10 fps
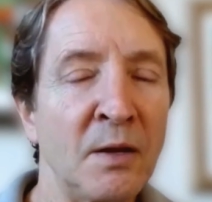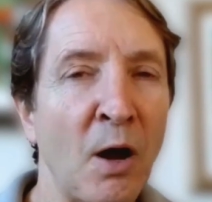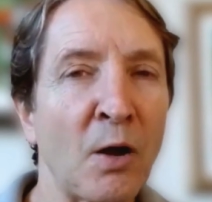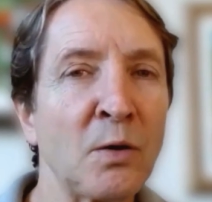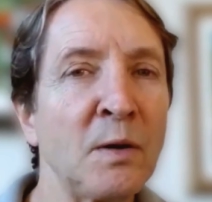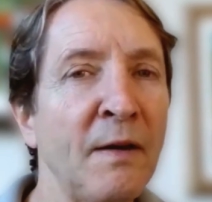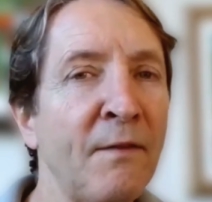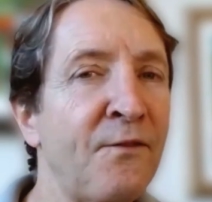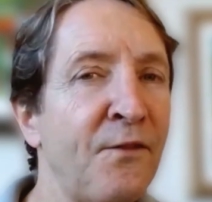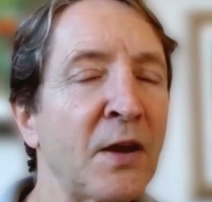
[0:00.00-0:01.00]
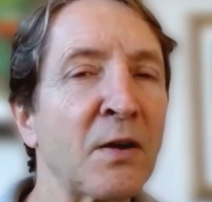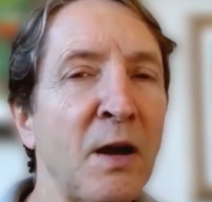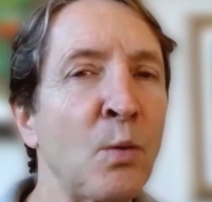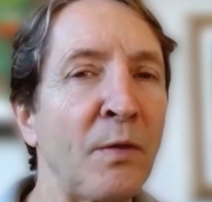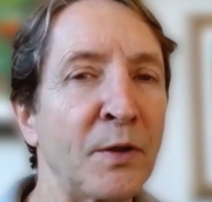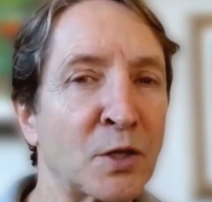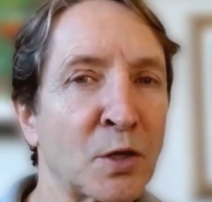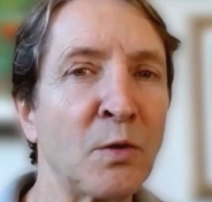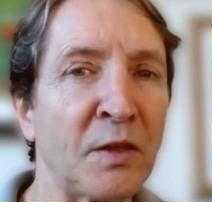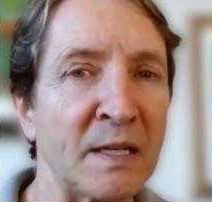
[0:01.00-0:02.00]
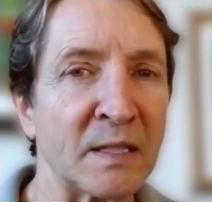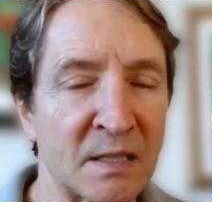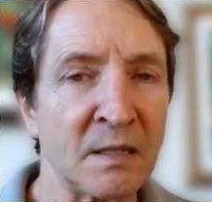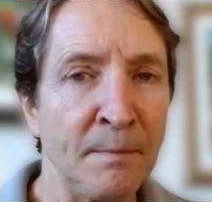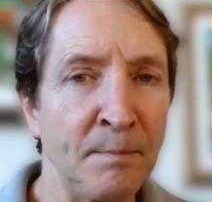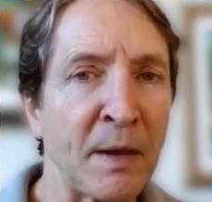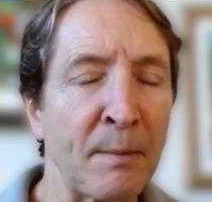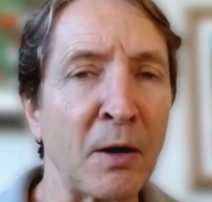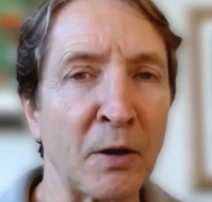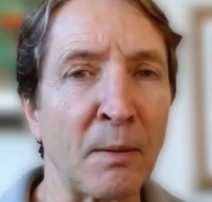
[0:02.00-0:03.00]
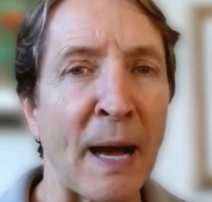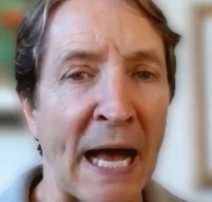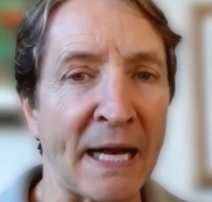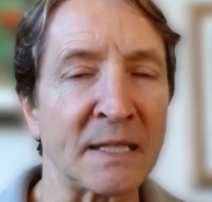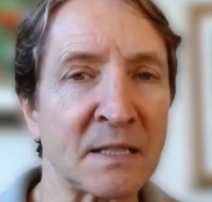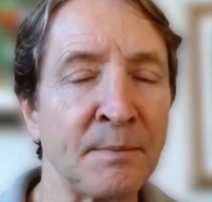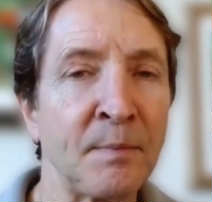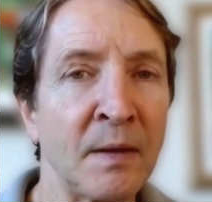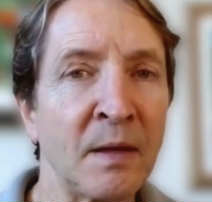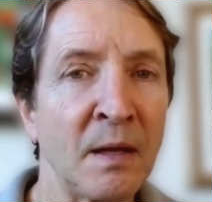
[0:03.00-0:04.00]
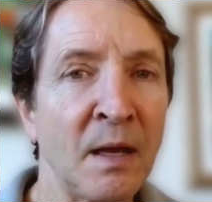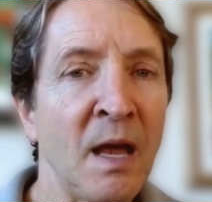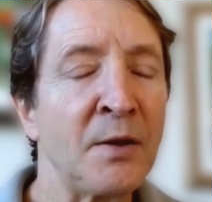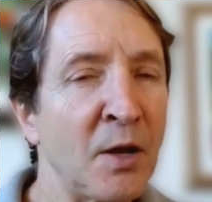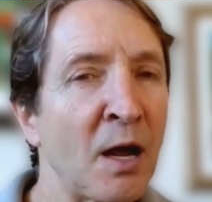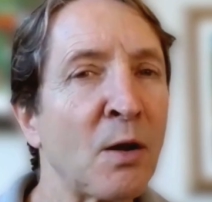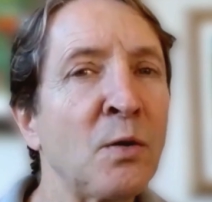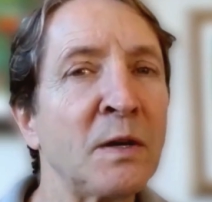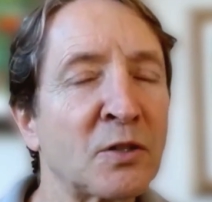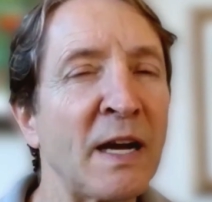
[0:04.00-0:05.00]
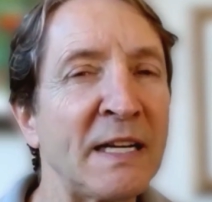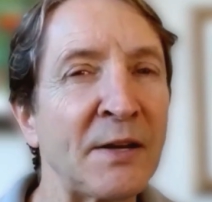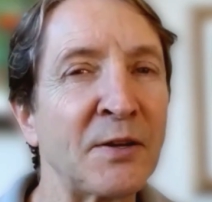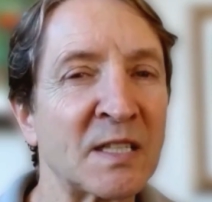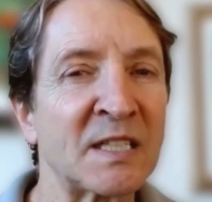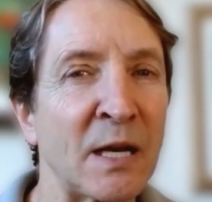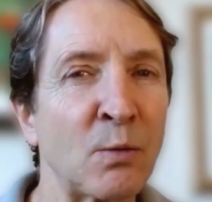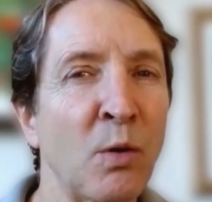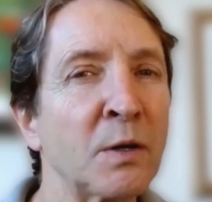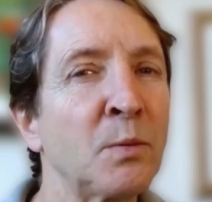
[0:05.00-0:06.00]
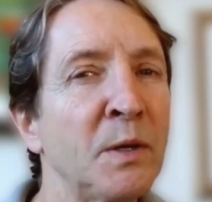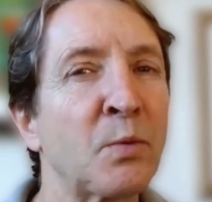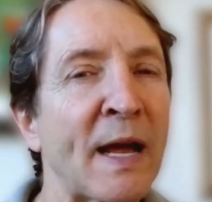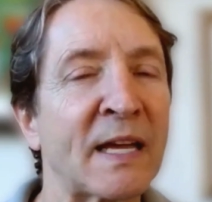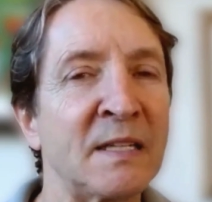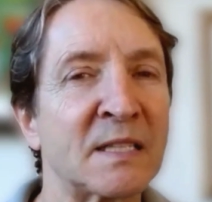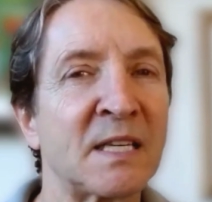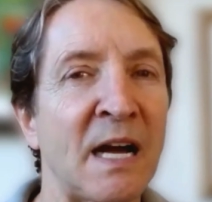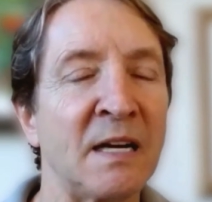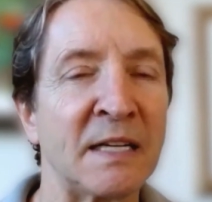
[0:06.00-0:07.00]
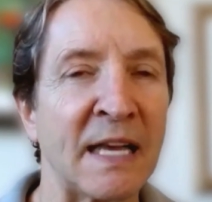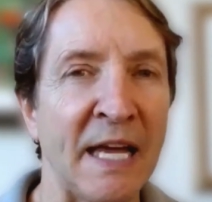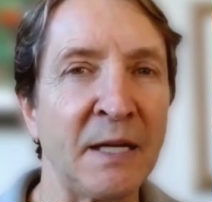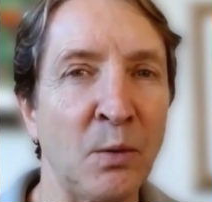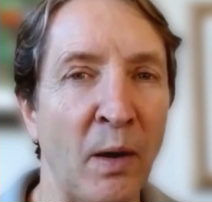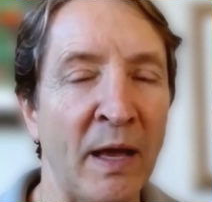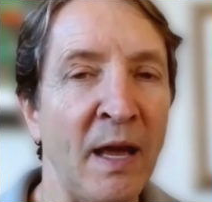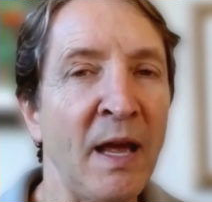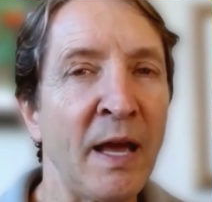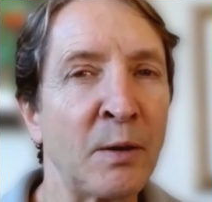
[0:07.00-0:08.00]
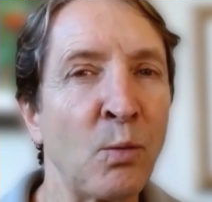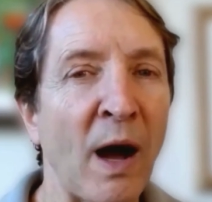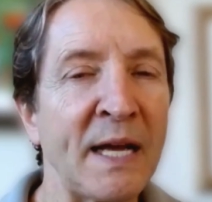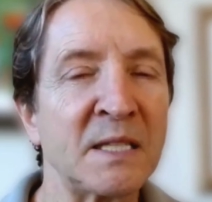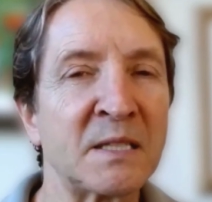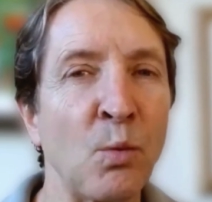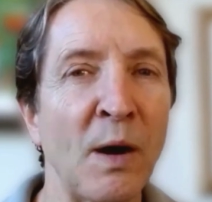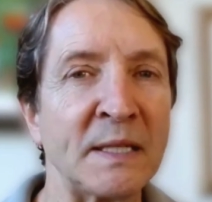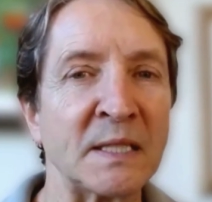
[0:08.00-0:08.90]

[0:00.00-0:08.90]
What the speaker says: not only figure out what the truth is about our past, not only trying to understand what are we reconciling anyway, and why is it